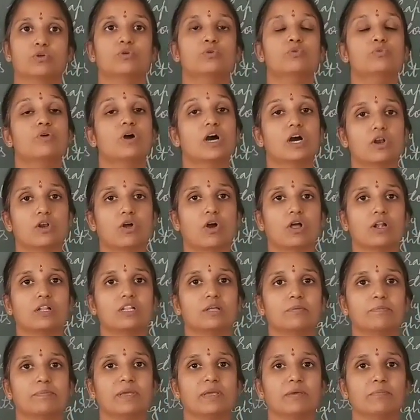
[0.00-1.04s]
Who are
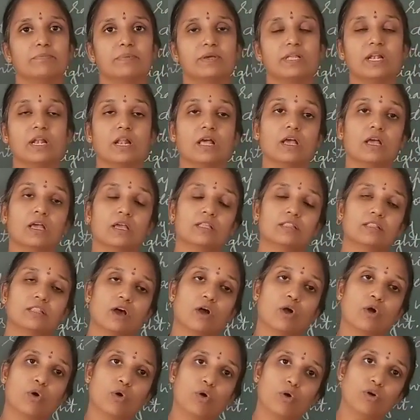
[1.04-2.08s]
all the people?
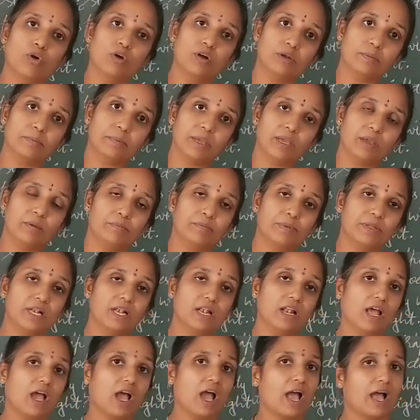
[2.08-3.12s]
The old people
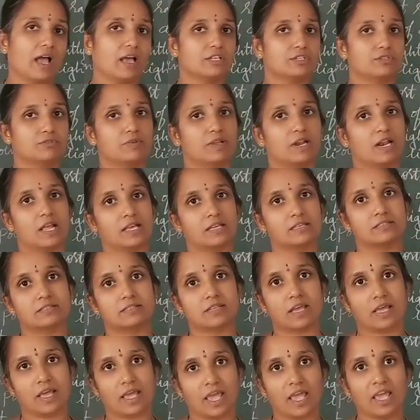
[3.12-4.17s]
as well as
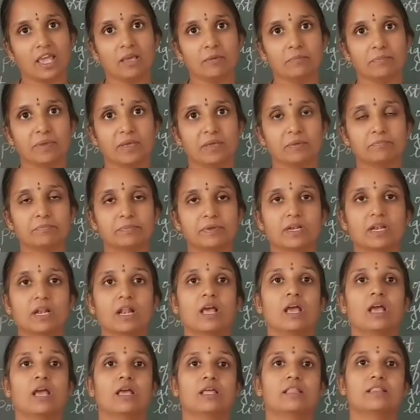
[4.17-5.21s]
the young people.
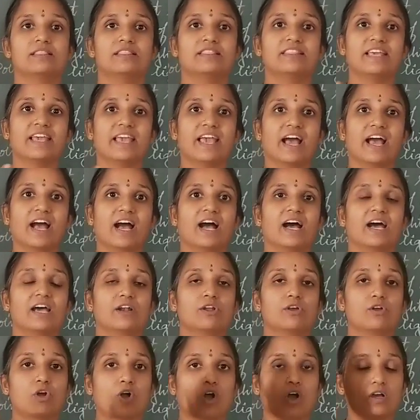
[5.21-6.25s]
They
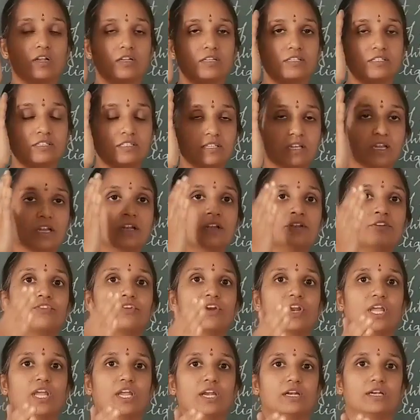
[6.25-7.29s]
are
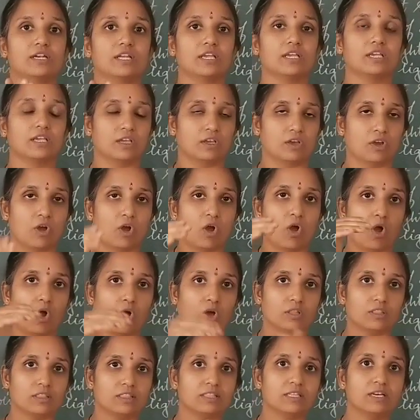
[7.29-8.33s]
concentrating
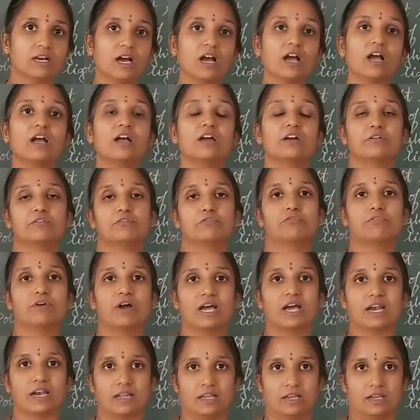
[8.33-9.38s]
on the
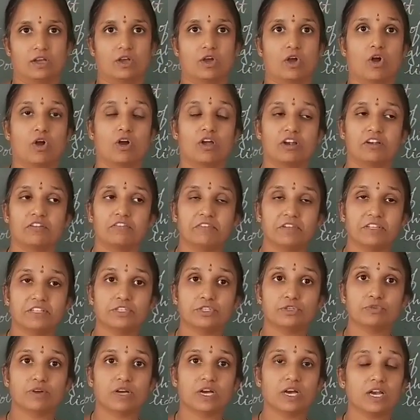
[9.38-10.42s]
work. On
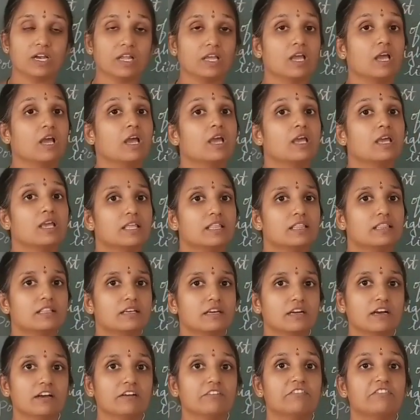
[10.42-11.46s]
which work? In
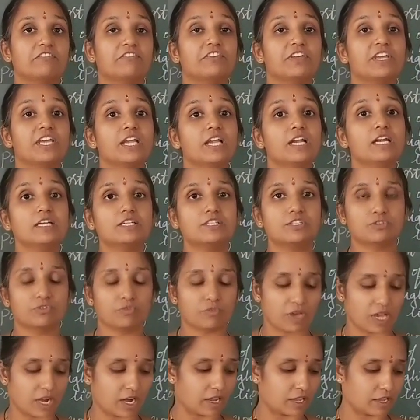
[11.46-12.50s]
the fields
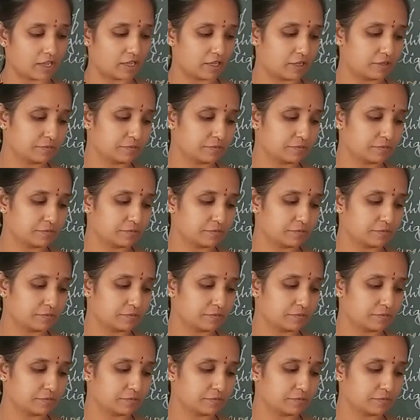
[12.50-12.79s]
work.